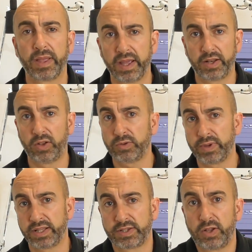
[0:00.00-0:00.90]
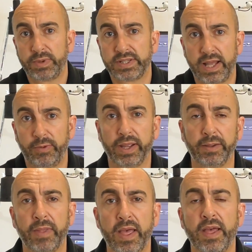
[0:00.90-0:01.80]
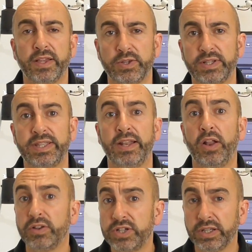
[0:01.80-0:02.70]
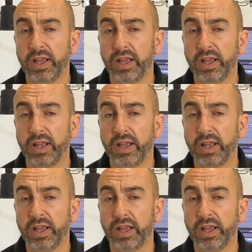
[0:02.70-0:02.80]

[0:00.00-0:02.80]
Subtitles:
It's always that way. So it's technology.